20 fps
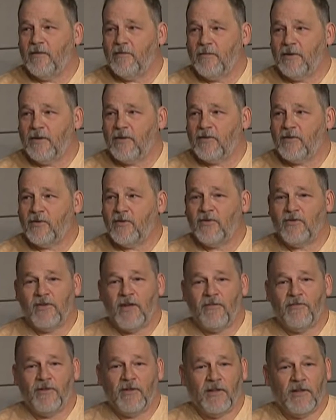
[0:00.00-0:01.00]
because yeah. it's
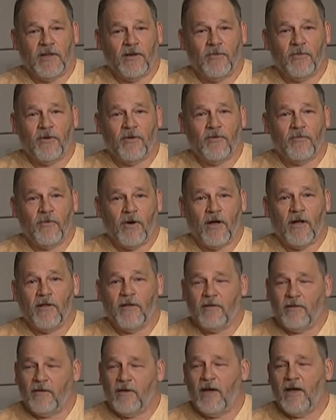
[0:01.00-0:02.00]
definitely a
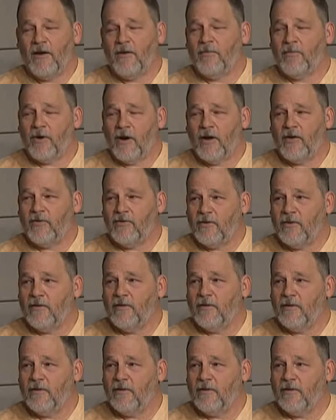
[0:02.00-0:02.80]
worthwhile enterprise. Mm